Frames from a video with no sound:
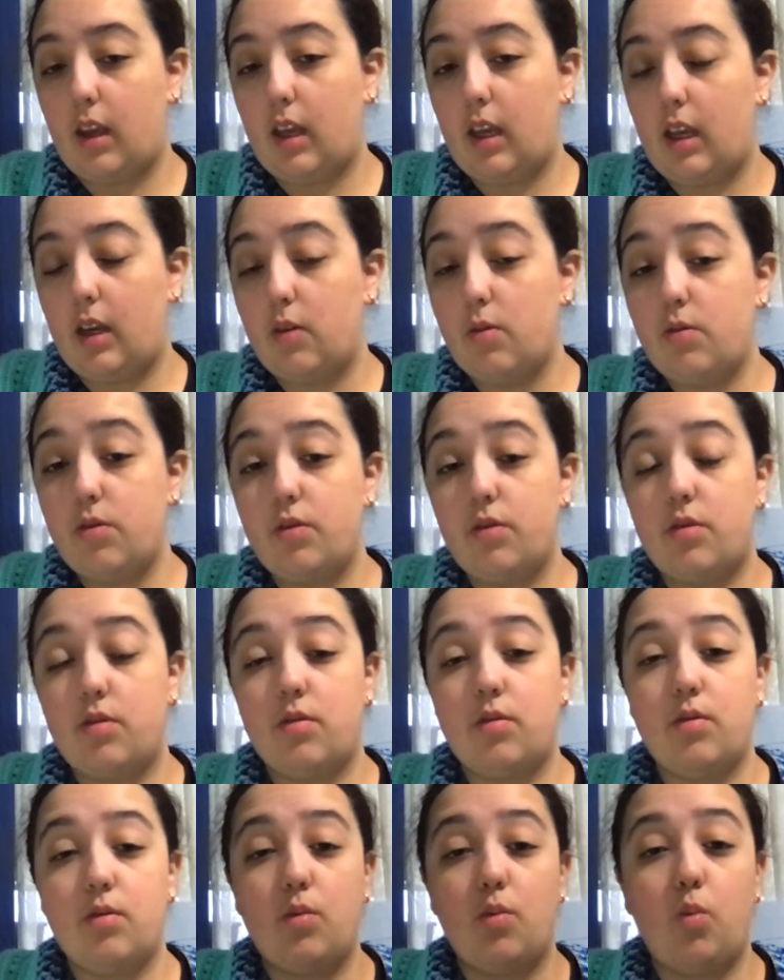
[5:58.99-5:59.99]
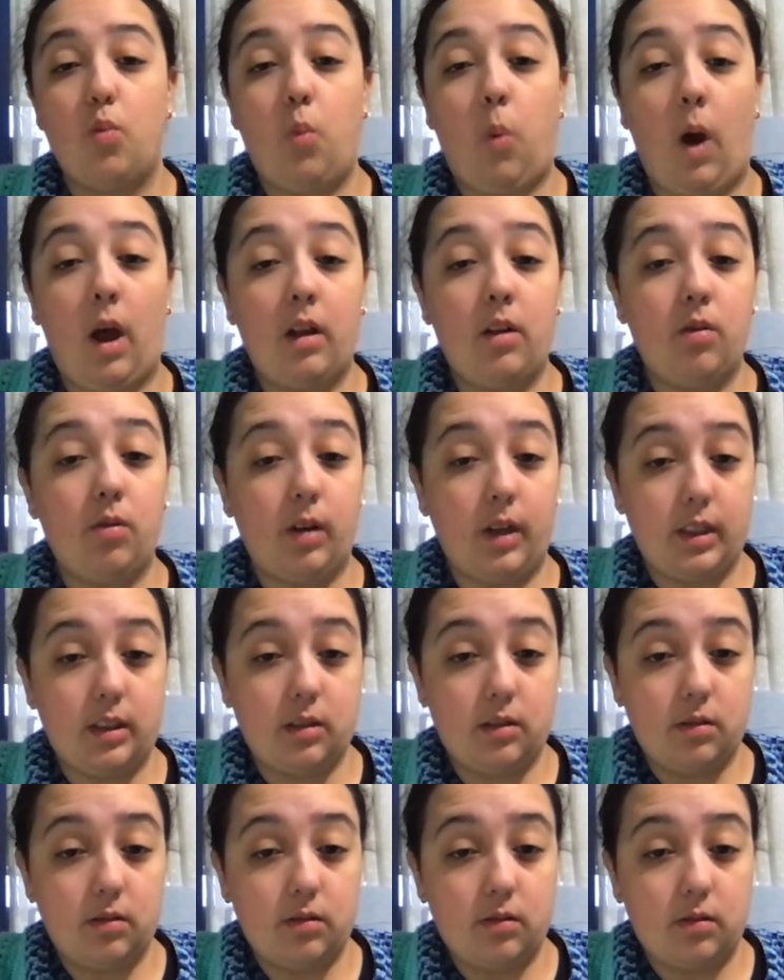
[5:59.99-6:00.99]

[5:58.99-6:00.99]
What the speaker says: It was well written.